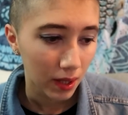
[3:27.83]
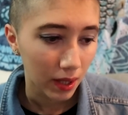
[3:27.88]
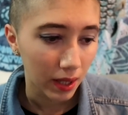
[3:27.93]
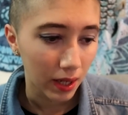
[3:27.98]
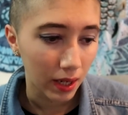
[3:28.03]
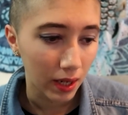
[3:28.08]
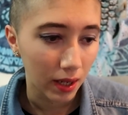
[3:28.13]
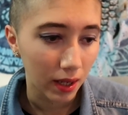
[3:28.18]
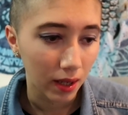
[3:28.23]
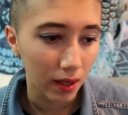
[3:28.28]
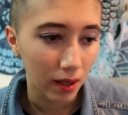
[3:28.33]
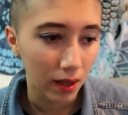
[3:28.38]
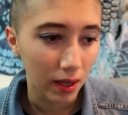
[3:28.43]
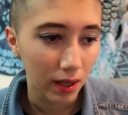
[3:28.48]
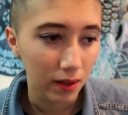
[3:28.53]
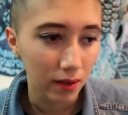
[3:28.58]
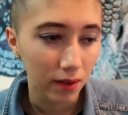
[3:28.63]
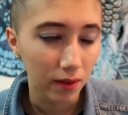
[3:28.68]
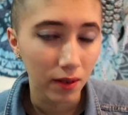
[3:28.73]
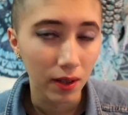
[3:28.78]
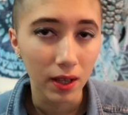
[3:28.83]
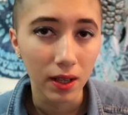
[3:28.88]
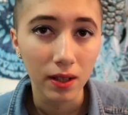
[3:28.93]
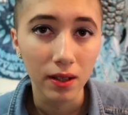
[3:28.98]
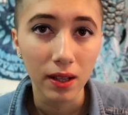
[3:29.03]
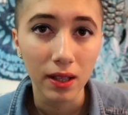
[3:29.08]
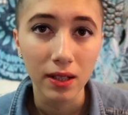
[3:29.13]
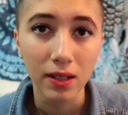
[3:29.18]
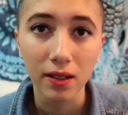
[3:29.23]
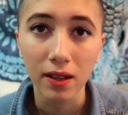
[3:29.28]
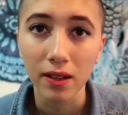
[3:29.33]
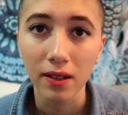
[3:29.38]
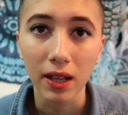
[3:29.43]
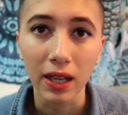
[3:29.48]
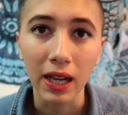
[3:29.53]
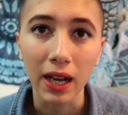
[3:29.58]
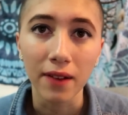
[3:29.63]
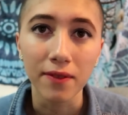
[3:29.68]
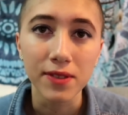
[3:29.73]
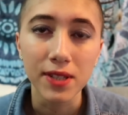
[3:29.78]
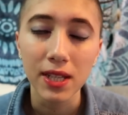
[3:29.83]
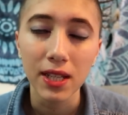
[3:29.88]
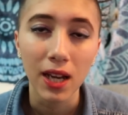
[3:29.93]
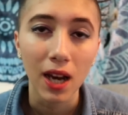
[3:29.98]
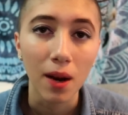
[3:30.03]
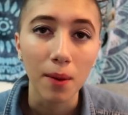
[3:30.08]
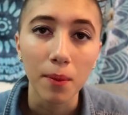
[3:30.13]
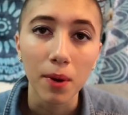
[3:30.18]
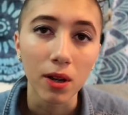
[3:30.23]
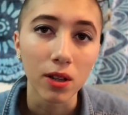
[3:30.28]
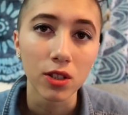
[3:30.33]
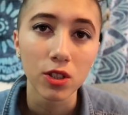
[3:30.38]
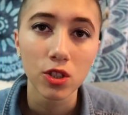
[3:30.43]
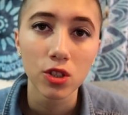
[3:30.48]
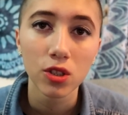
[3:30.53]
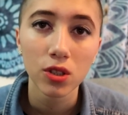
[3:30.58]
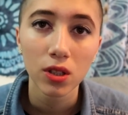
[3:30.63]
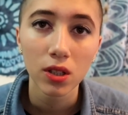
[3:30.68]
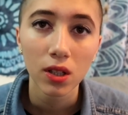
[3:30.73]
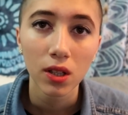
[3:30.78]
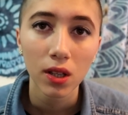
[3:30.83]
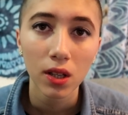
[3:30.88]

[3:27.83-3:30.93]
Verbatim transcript: And I've seen how much